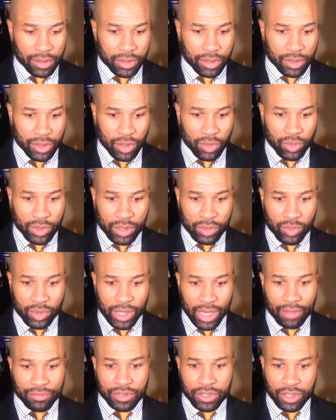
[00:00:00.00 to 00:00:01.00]
we
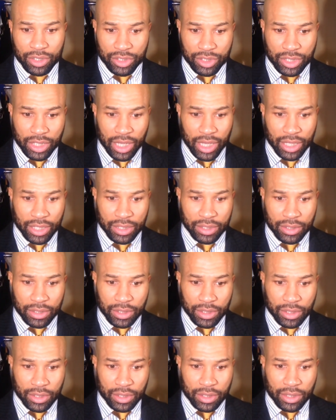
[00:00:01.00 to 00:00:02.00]
have to understand
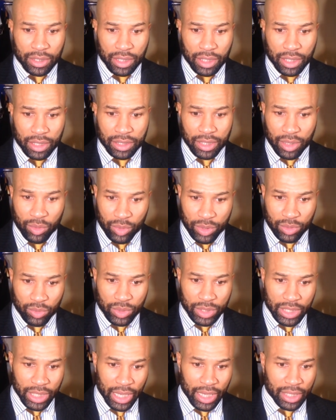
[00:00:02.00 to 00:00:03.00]
that
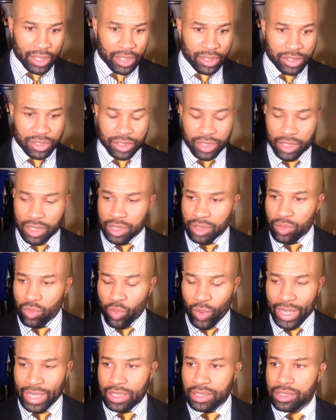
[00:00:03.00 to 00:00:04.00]
we can't necessarily
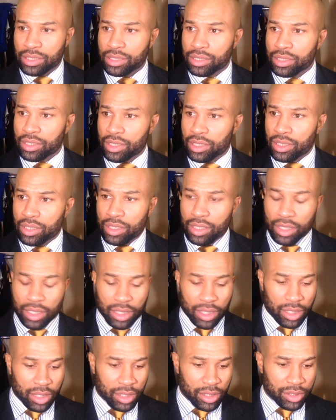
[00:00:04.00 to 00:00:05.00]
wait,
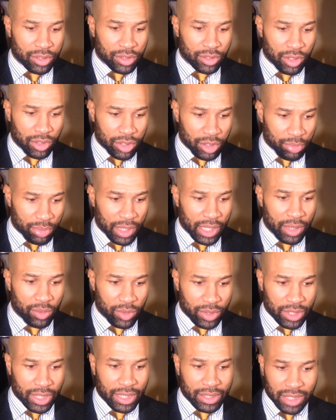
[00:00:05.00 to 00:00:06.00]
to play
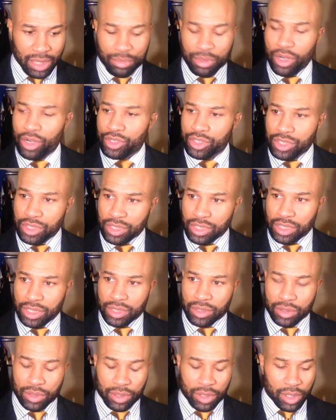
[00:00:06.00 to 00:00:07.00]
with that type of
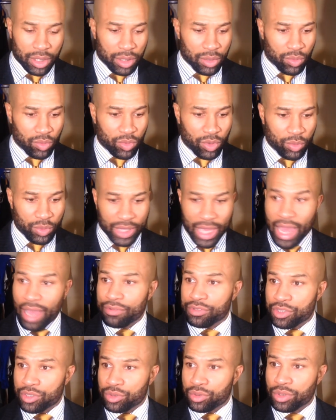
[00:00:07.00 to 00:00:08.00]
urgency when we
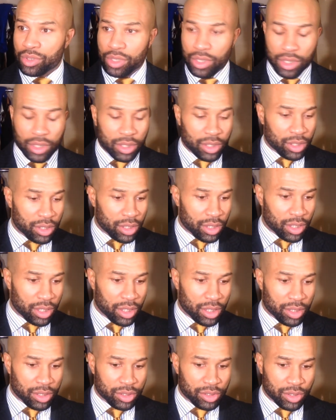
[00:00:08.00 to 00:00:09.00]
have to.
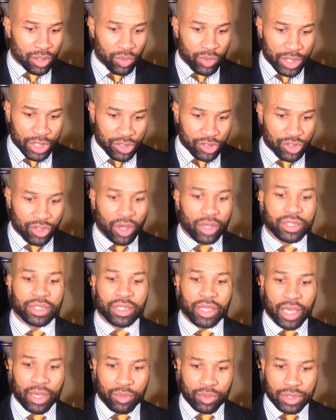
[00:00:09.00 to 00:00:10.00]
We didn't start the
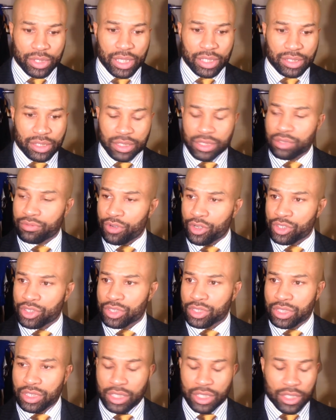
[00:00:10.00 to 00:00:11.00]
game with that sense of
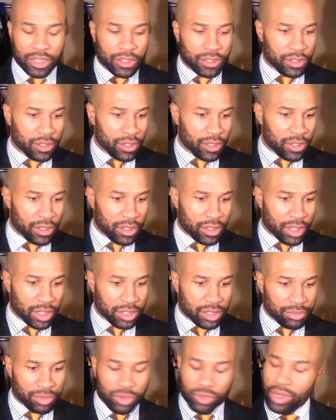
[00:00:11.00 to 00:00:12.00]
urgency, and
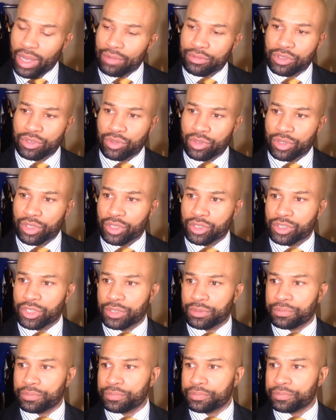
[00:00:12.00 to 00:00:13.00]
that's something we'll have to do on Thursday.